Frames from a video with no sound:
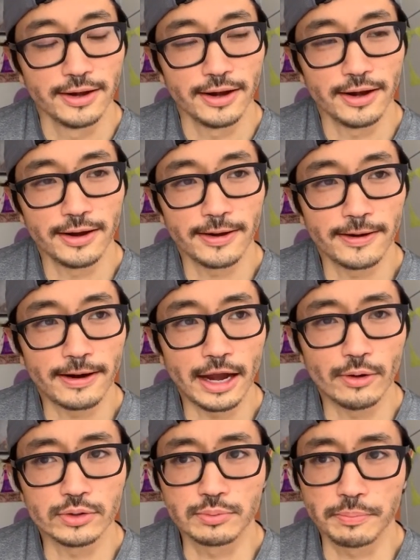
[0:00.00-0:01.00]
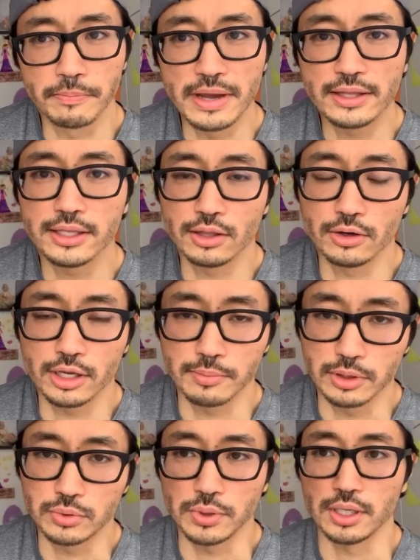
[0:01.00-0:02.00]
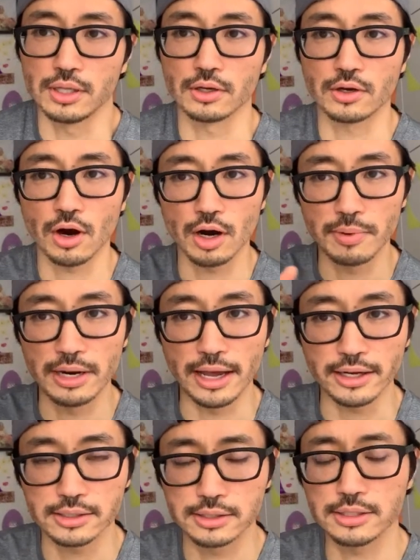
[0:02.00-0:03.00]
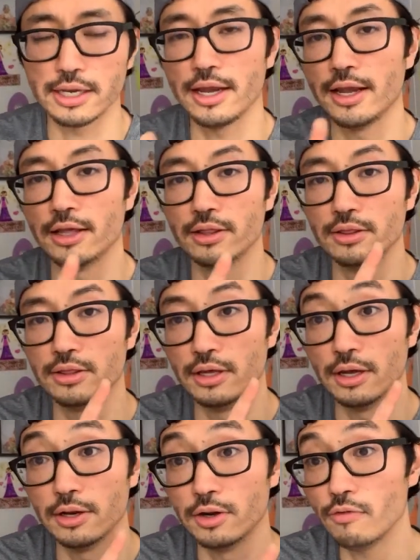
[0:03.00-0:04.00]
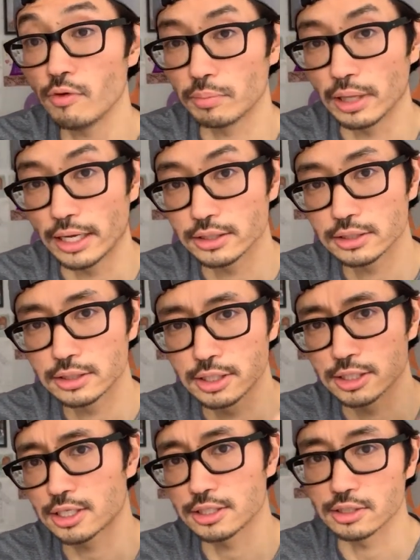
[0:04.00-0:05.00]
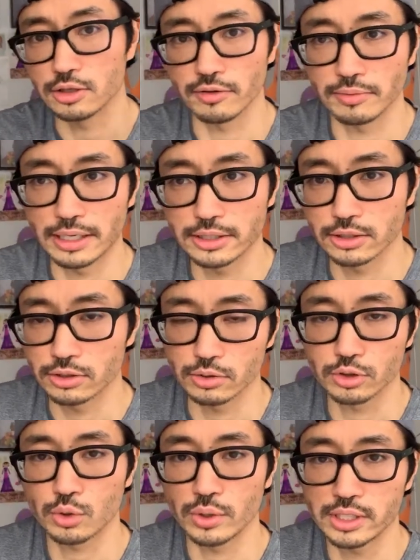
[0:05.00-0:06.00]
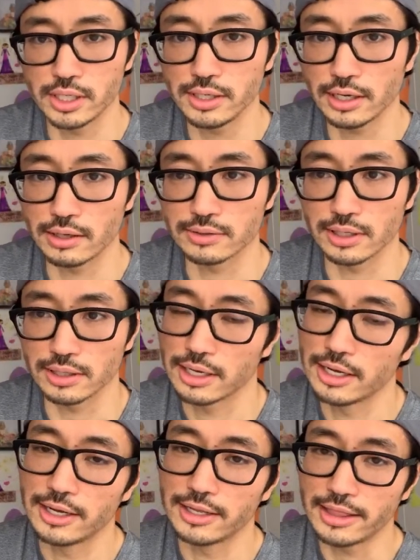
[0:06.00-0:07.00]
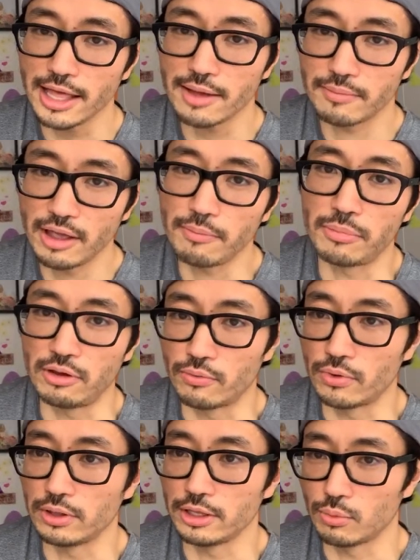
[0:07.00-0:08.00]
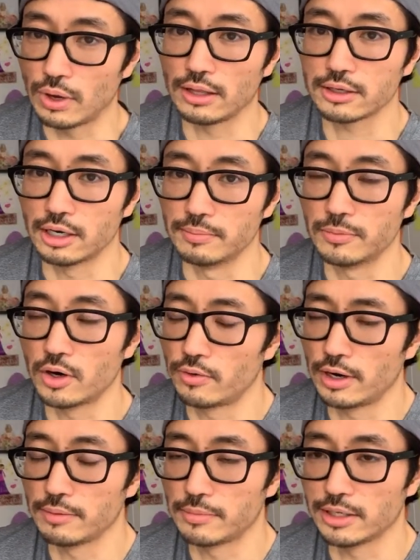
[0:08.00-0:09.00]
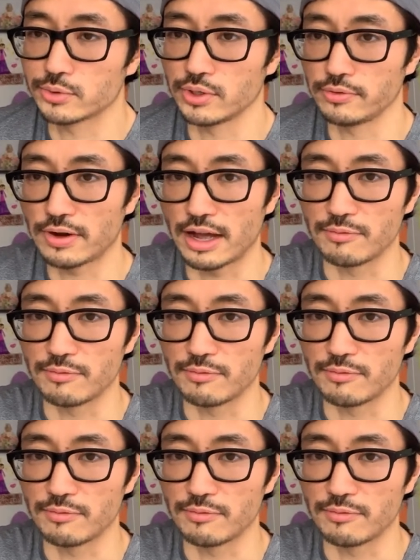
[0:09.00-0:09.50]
I was mainly looking between the Carbonex and the Nova Blast. Just because the Nova Blast is so squishy, I was like, that might be really welcome around mile 25.